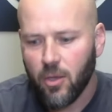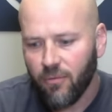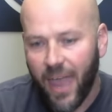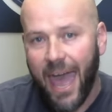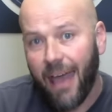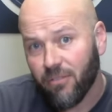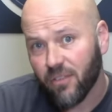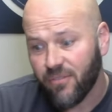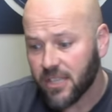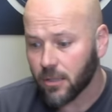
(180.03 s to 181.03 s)
You have
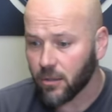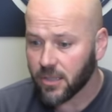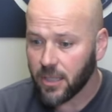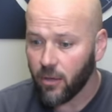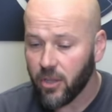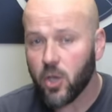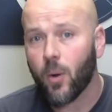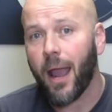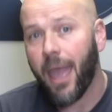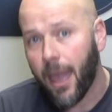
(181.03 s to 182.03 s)
the physical skill that you
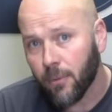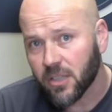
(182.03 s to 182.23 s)
are able